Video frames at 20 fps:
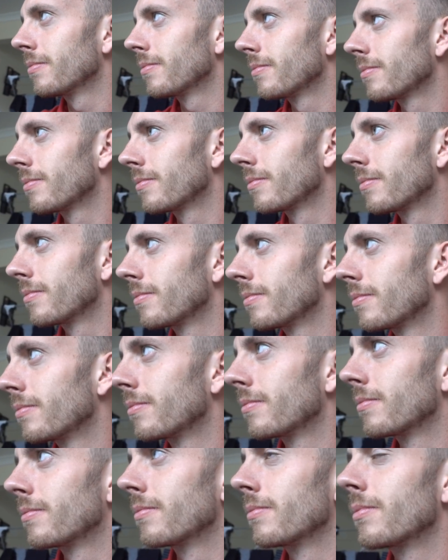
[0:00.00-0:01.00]
to the petrol
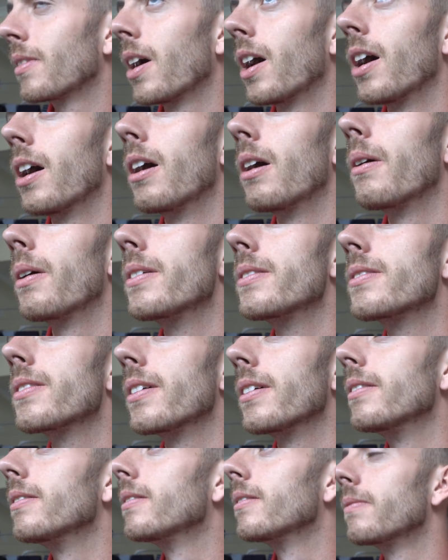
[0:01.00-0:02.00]
station. Oh, I
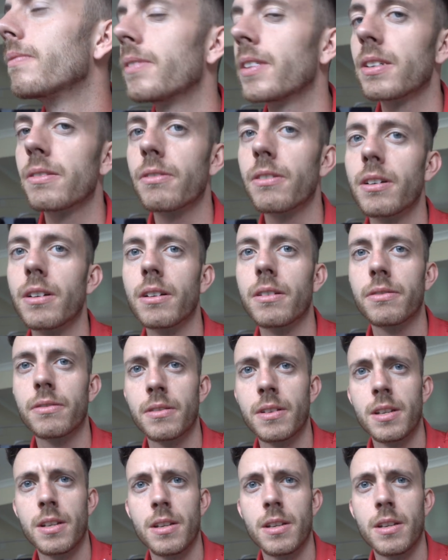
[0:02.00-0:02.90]
see. That's fair enough.